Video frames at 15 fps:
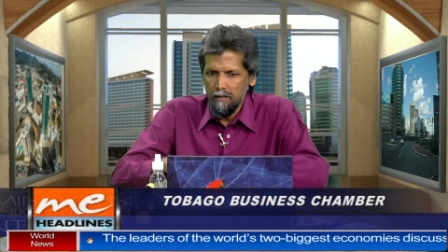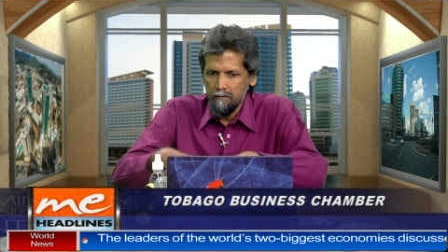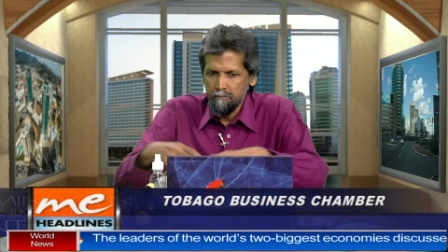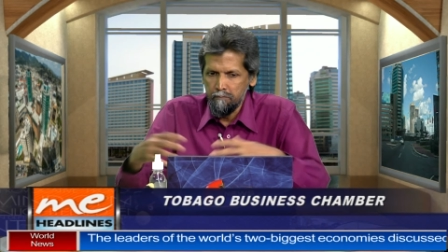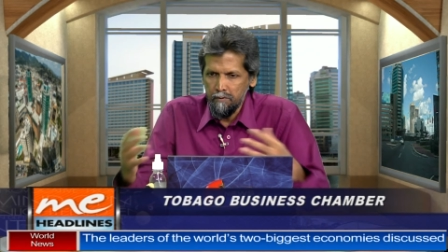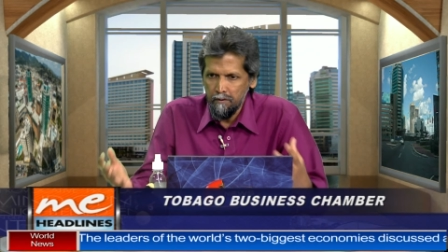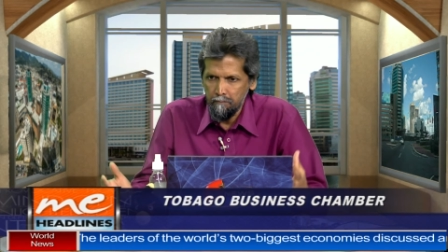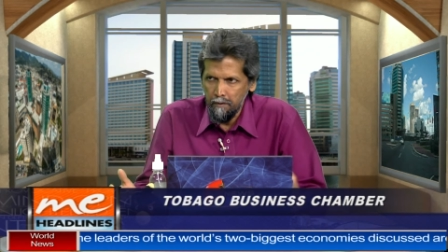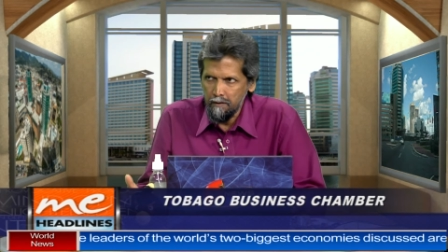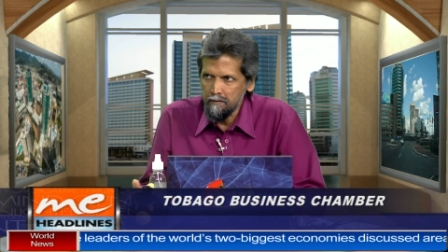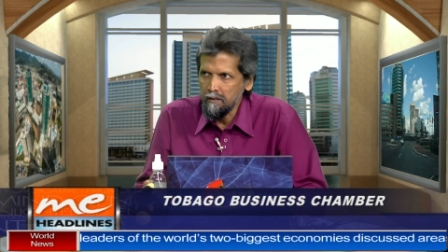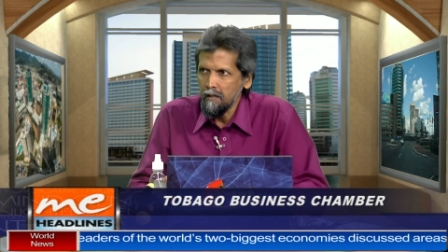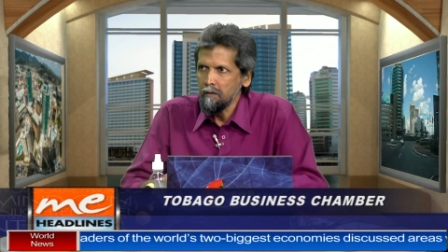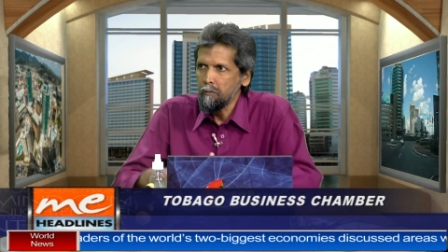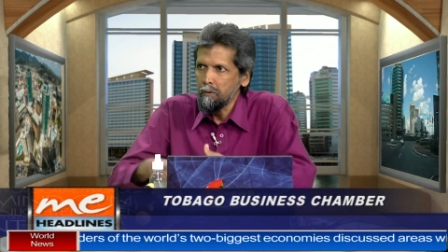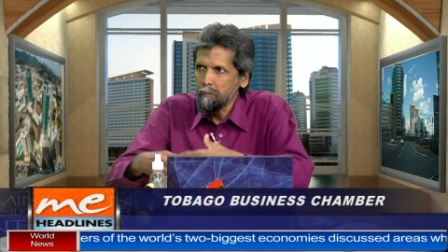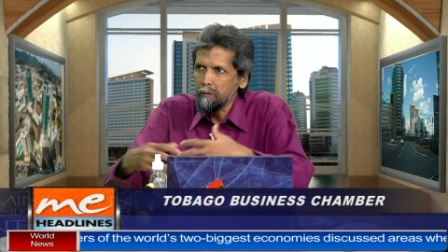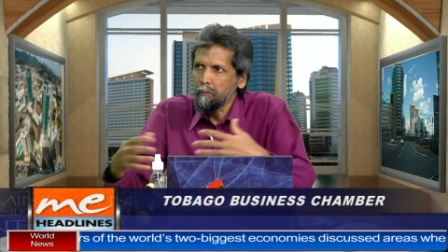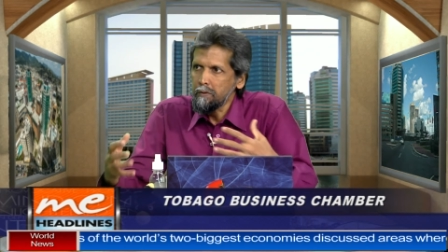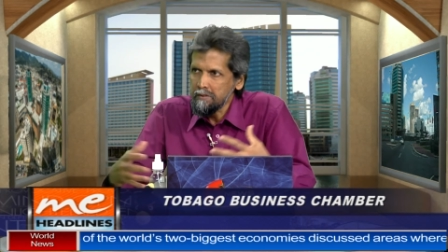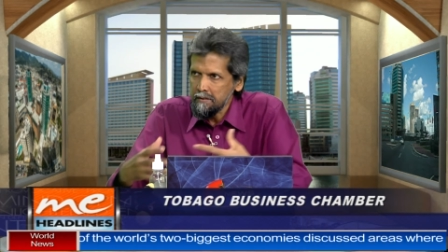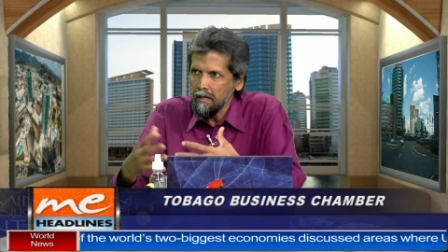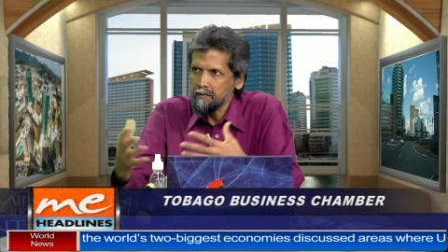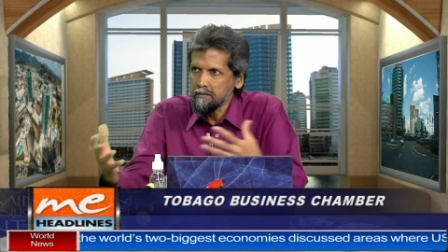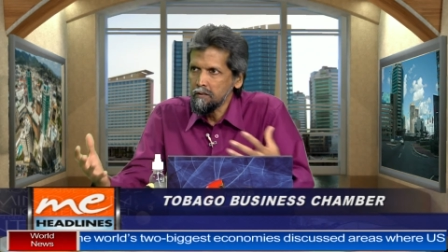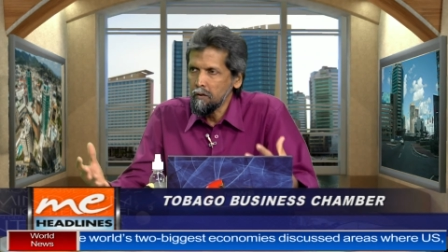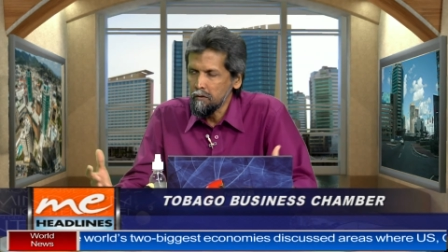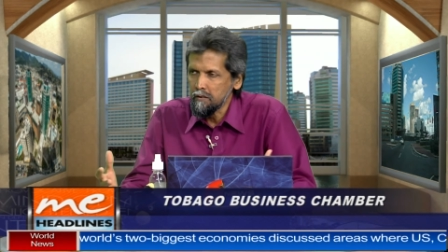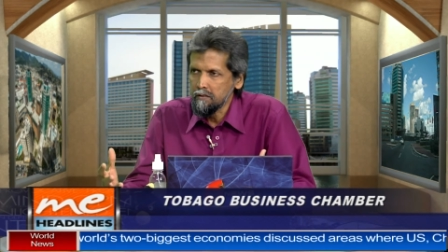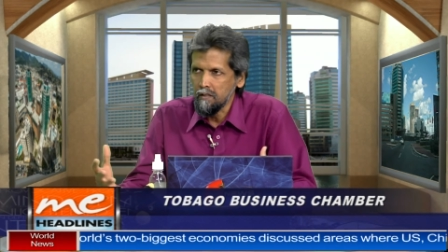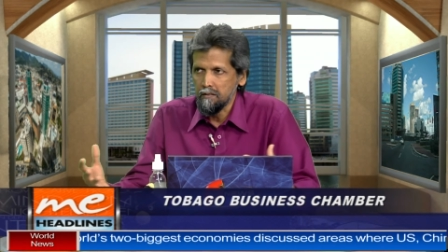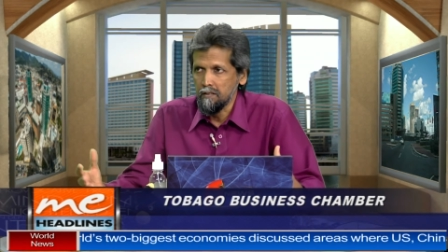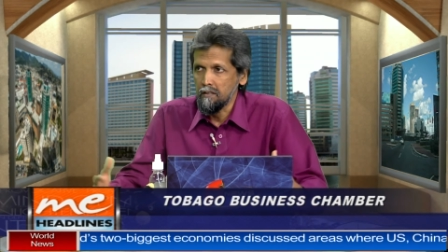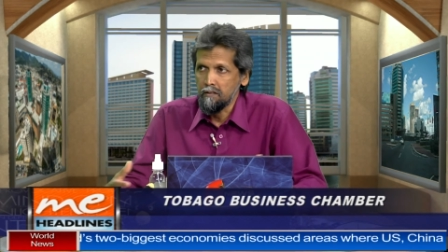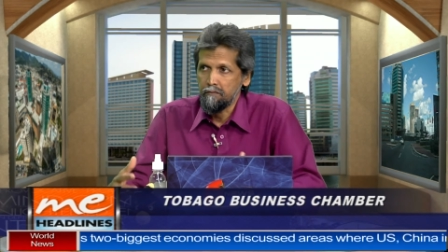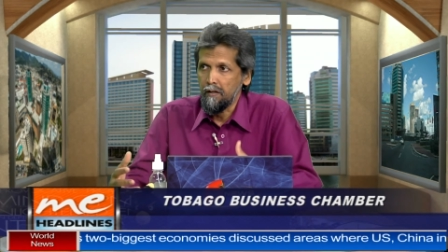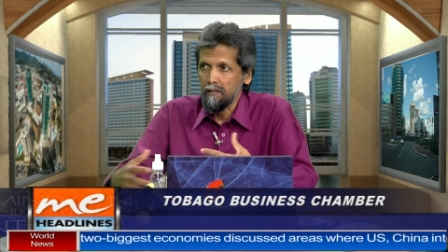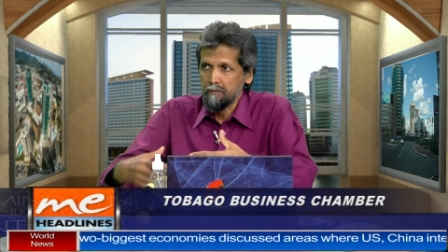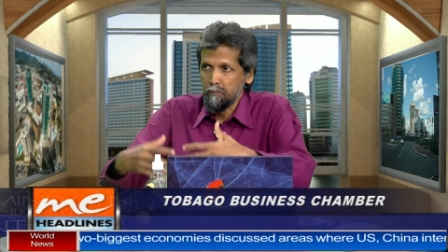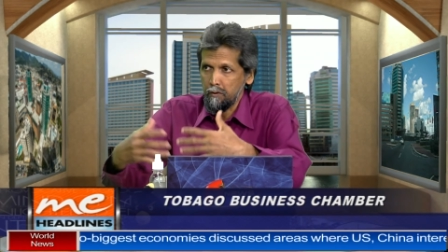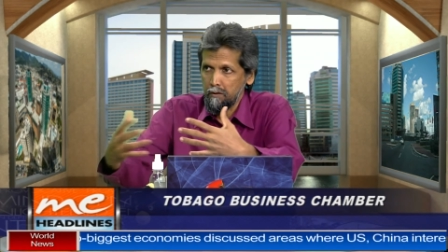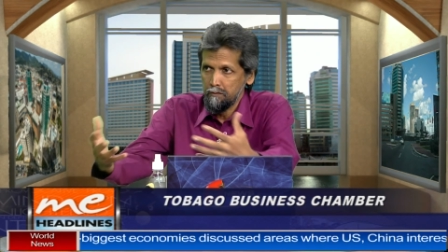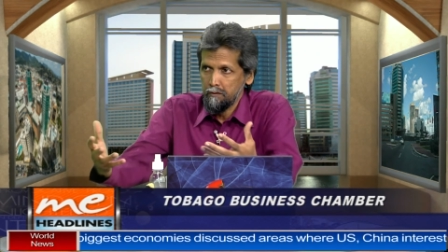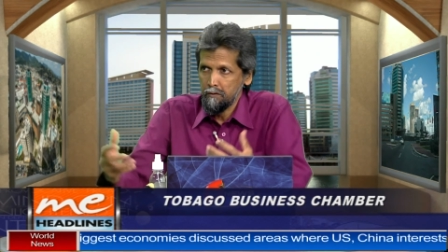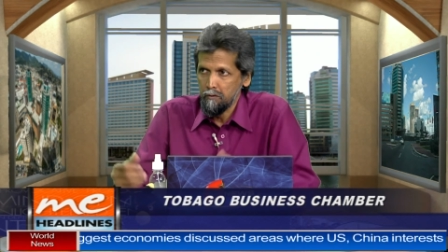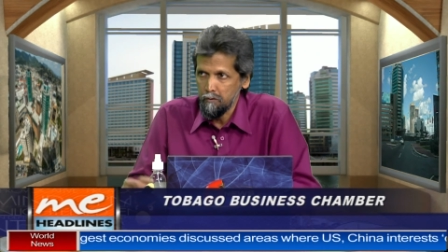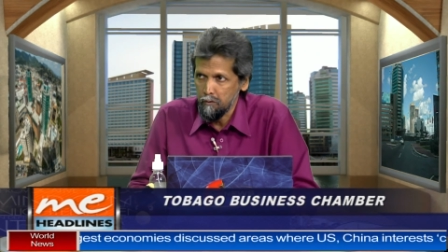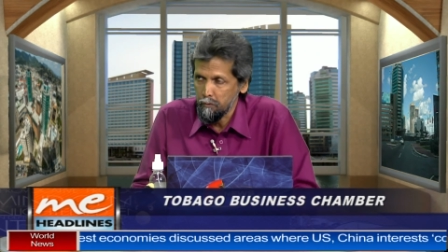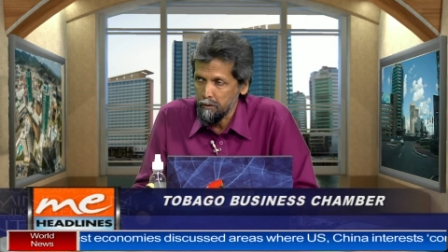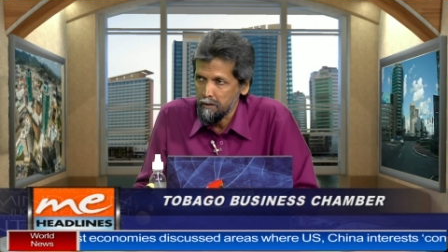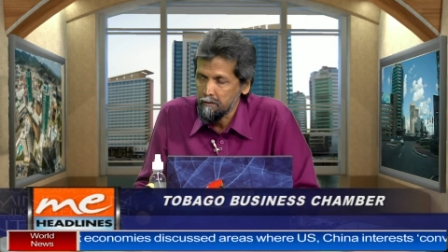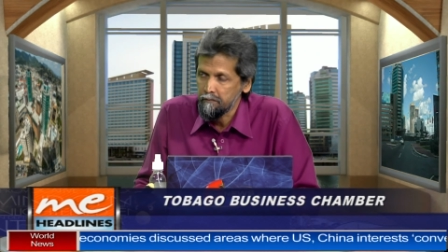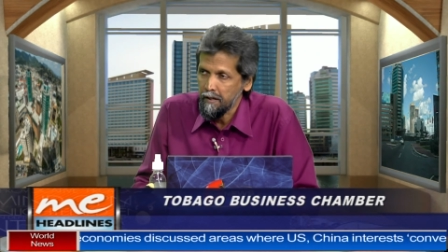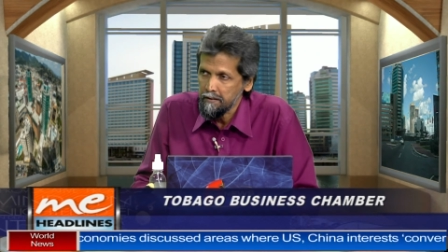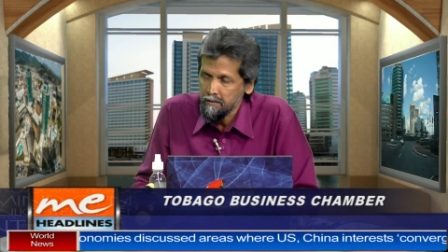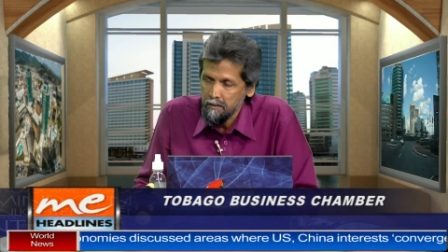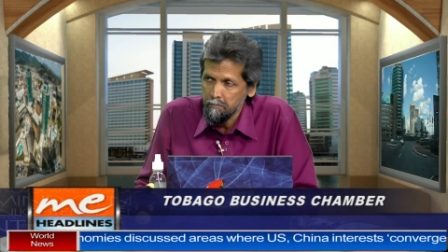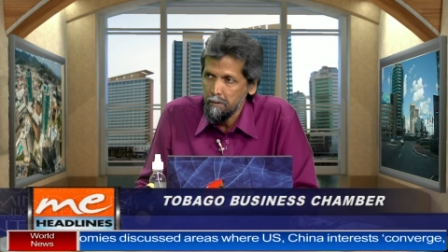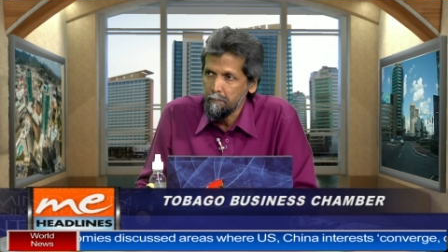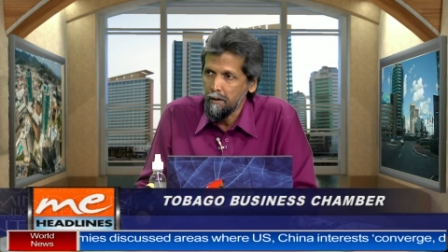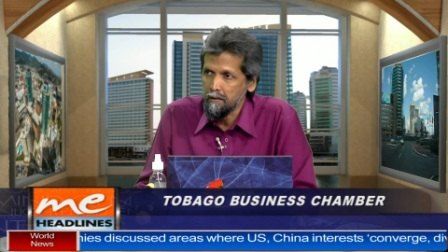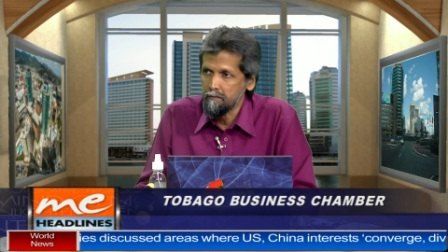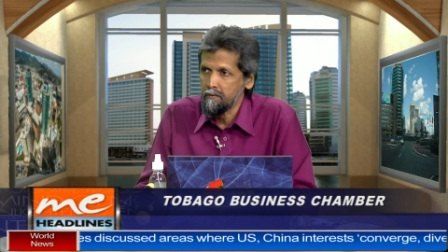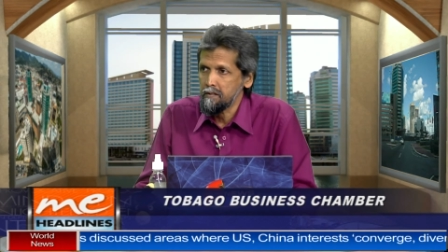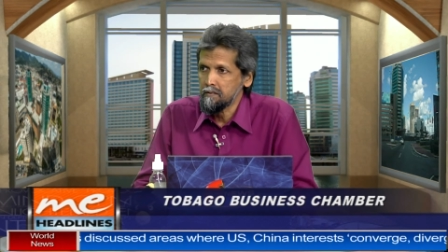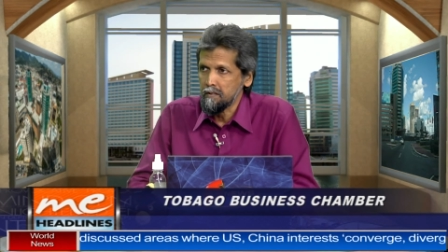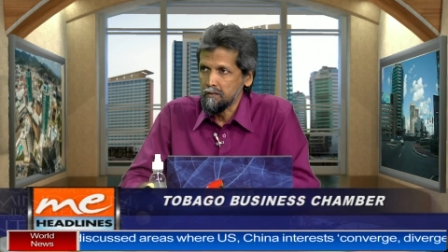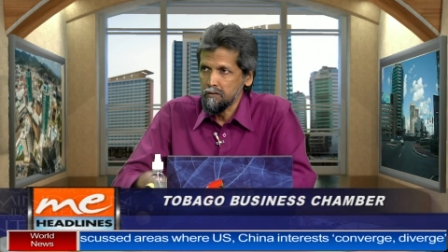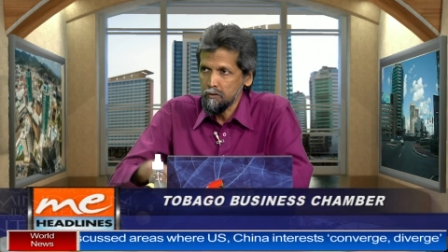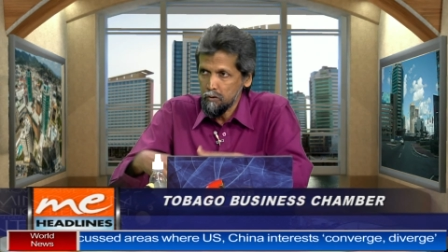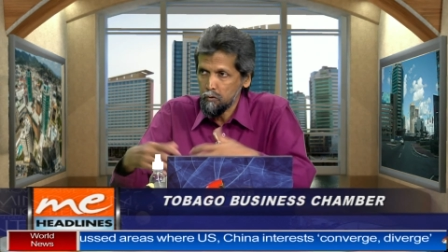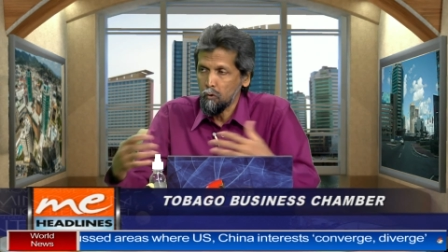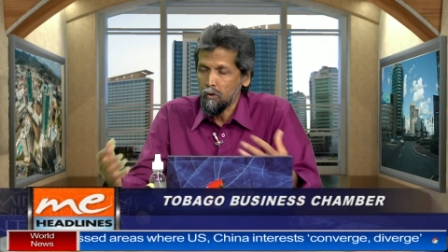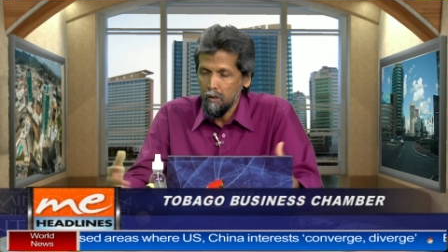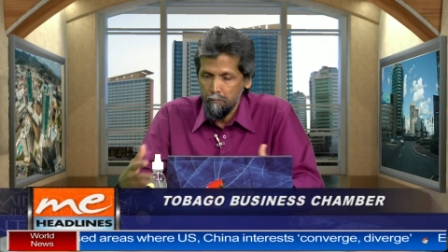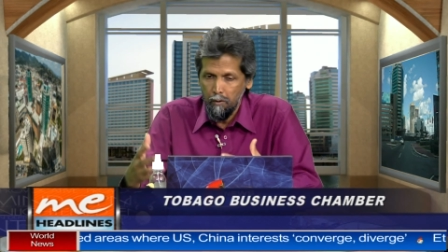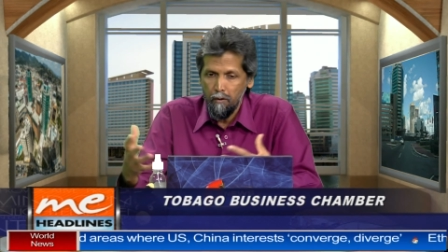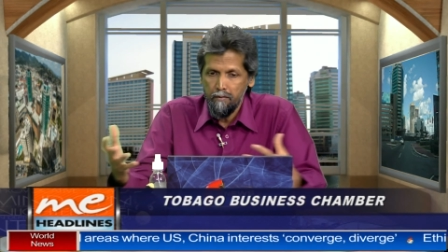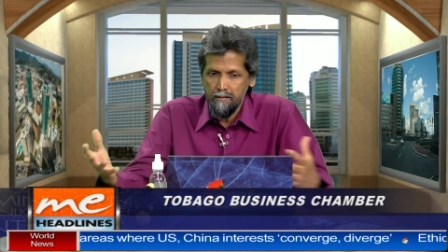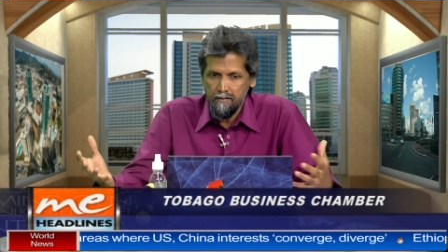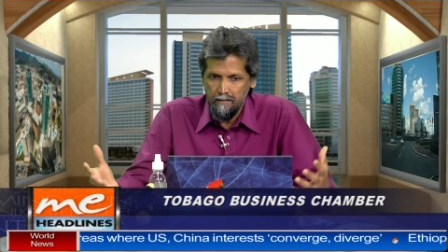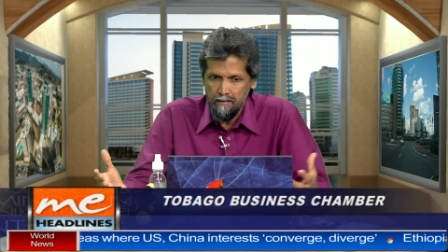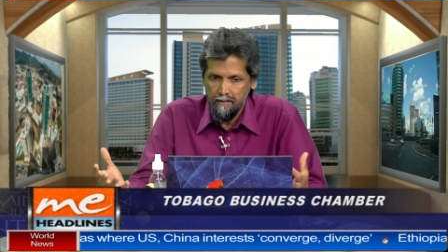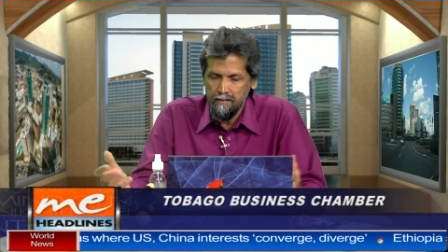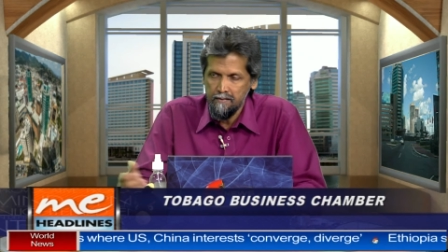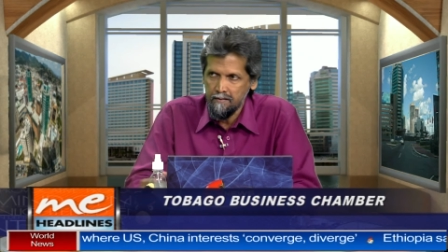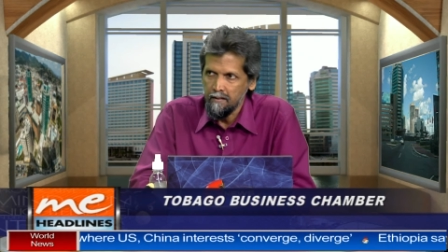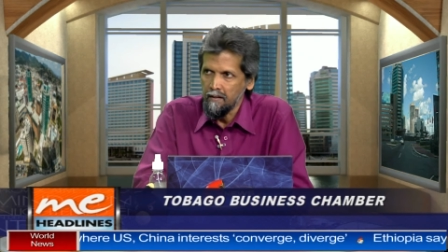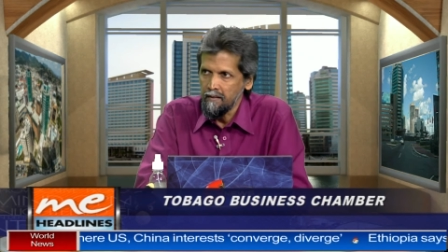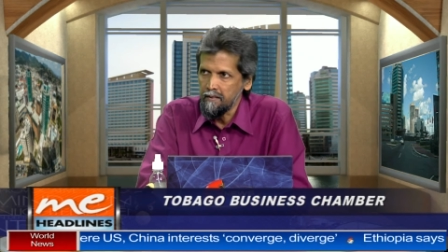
and, and clearly we, we started our discussion, in fact, where you were invited to be part of the discussion to talk about this, uh, this,